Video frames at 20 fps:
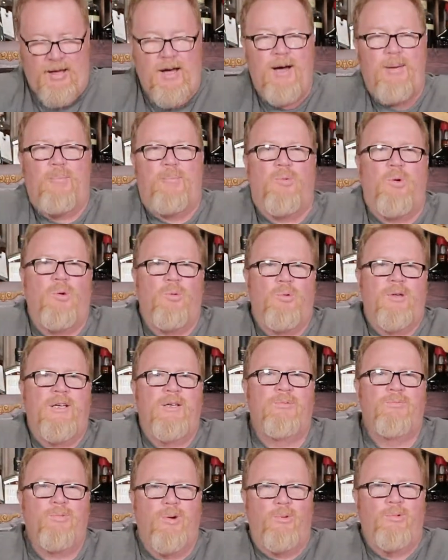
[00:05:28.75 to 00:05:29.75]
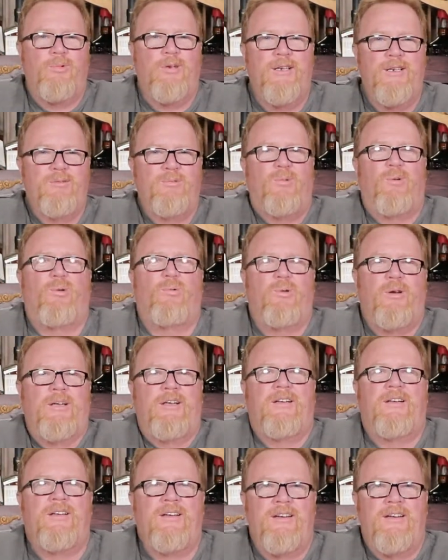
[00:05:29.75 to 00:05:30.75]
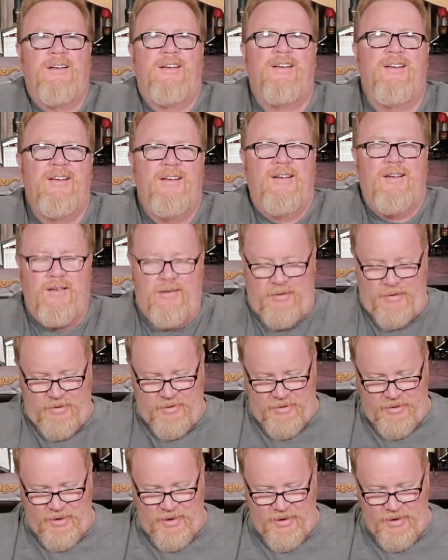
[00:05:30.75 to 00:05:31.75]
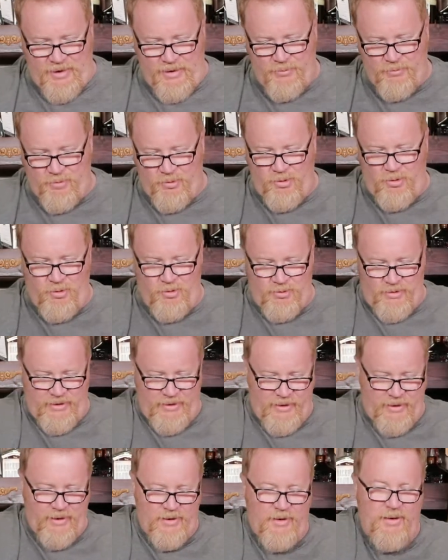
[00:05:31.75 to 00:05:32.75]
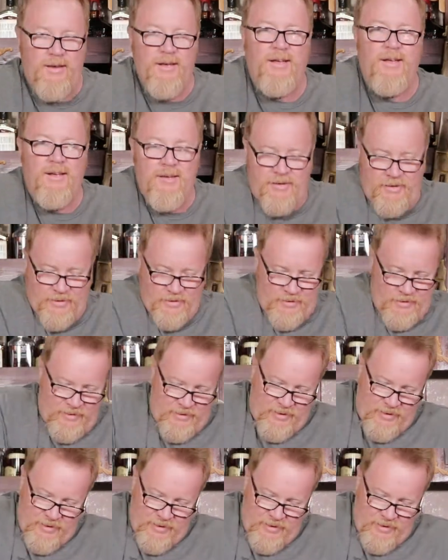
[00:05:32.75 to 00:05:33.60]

I'm rolling, rolling. No, you're just shaking it back and forth. Literally, I'm ah, roll rolling. it across the bar.